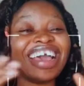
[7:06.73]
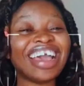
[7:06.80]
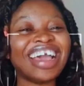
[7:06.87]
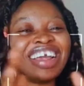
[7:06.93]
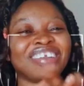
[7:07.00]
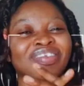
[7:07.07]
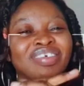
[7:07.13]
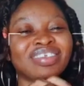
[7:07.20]

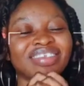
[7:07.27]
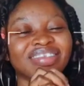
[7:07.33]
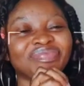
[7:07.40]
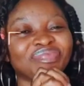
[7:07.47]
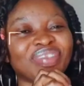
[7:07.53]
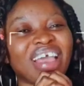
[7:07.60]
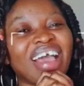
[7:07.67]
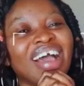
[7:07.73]
anyways
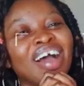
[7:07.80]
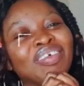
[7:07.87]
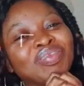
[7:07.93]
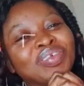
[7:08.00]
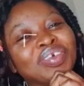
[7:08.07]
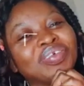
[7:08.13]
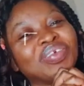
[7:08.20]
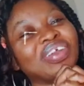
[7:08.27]
i have
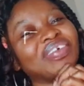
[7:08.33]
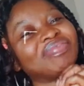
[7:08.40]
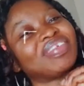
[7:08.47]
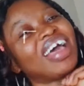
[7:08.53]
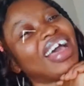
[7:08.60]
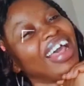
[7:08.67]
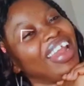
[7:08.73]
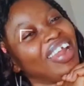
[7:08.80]
to go now
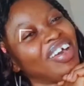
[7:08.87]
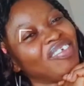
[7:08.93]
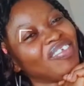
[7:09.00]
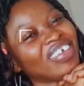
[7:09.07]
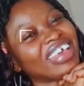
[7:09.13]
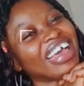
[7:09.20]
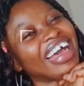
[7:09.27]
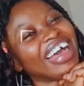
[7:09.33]
i love
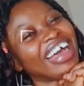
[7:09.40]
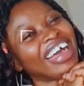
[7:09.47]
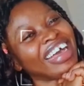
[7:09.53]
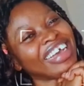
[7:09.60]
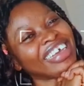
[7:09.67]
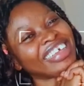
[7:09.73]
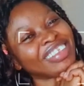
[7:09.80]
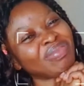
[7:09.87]
you
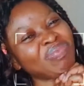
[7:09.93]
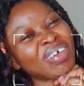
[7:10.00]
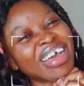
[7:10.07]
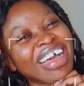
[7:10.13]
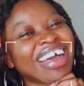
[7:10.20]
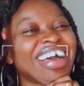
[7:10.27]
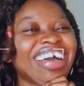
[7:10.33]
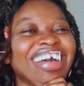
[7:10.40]
guys
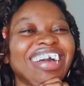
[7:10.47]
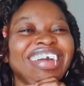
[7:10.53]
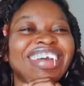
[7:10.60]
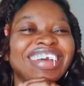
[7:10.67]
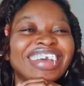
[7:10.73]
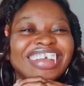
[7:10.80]
bye